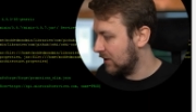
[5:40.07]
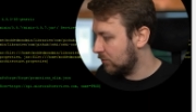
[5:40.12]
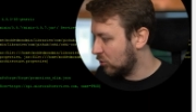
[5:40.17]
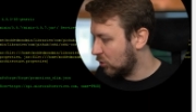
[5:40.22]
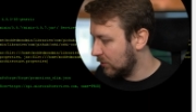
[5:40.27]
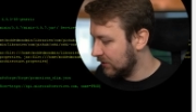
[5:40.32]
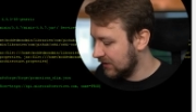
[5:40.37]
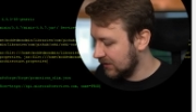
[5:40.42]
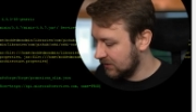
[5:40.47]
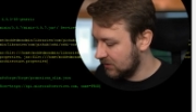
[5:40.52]
And
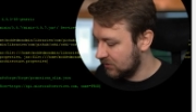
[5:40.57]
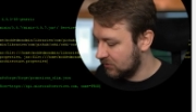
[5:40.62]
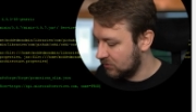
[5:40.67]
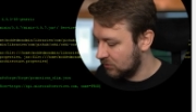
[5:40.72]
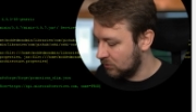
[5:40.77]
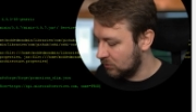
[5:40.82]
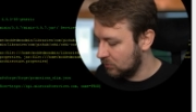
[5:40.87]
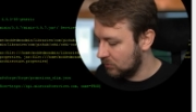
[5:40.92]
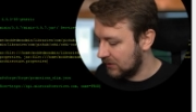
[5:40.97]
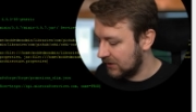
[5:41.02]
what we're then going to
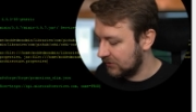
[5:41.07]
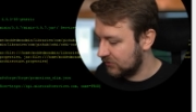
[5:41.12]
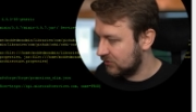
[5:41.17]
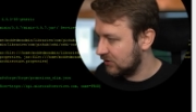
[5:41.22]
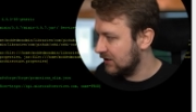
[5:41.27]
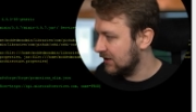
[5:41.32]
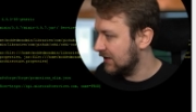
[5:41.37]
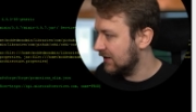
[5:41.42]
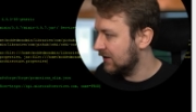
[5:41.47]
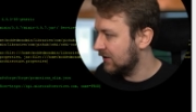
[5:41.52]
do
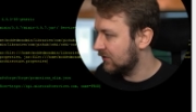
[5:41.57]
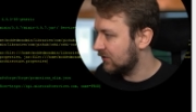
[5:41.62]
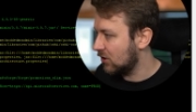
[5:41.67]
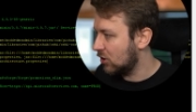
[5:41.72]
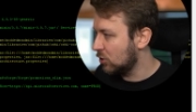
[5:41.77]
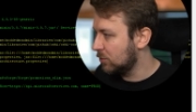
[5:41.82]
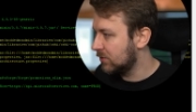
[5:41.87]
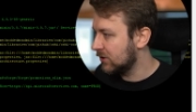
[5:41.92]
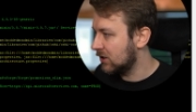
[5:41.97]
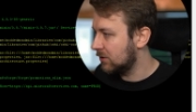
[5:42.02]
actually is
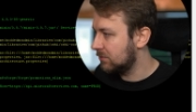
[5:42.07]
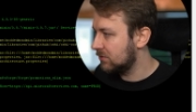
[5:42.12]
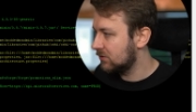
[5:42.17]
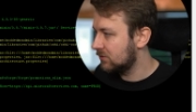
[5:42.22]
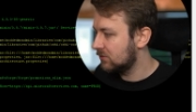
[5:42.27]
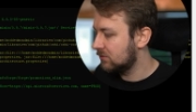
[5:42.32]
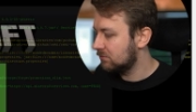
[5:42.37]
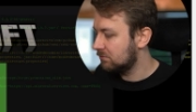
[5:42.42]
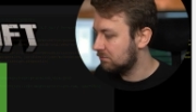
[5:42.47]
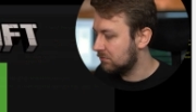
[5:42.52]
open up
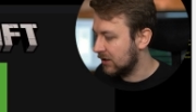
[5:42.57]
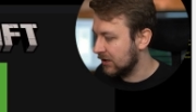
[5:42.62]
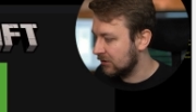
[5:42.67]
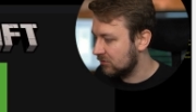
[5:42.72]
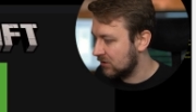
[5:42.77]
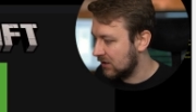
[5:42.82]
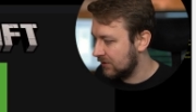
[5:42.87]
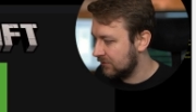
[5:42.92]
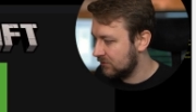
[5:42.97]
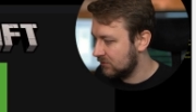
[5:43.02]

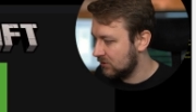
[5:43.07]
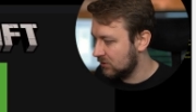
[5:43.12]
Minecraft.